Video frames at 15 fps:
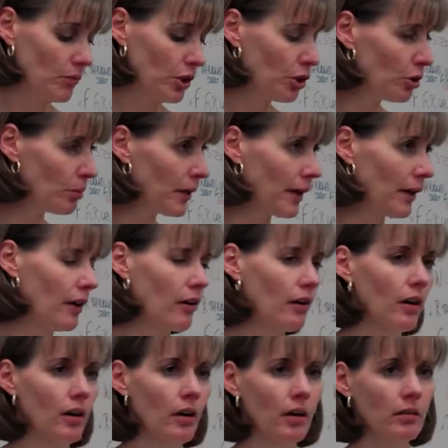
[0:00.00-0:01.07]
Human
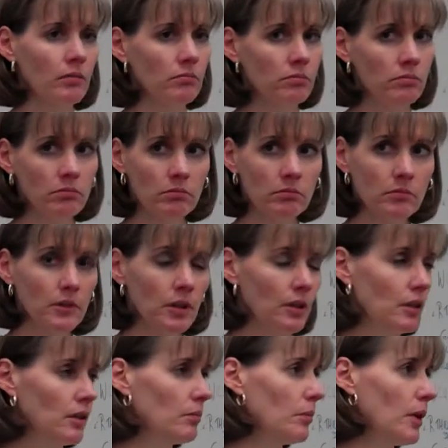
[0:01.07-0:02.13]
error.
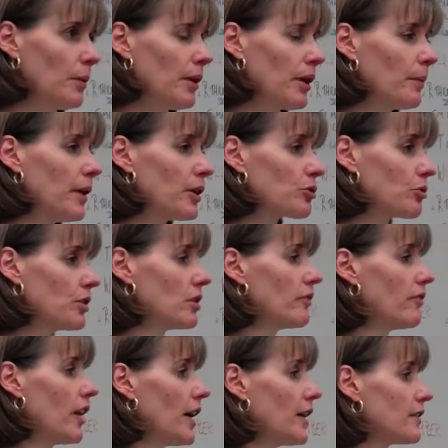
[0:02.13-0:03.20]
Maybe our measuring
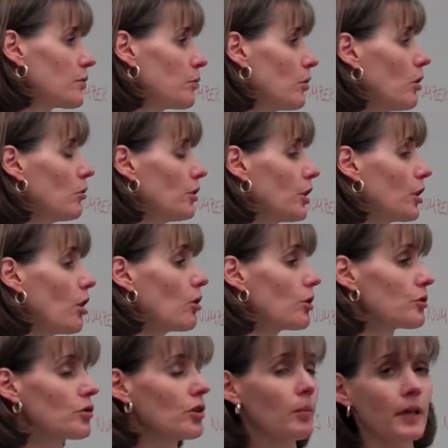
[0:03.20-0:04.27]
device will only go
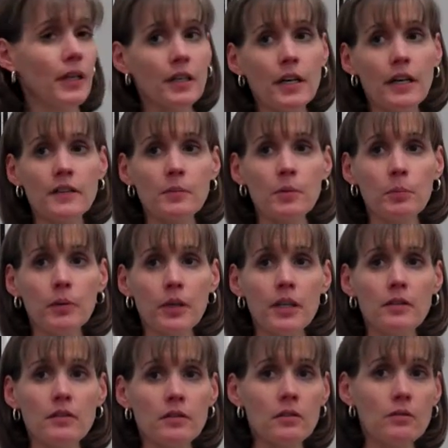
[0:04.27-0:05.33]
to so many decimal
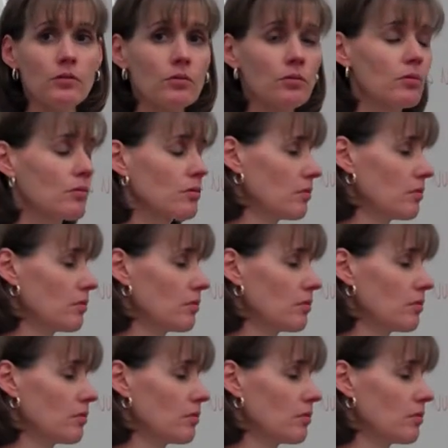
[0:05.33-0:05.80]
places.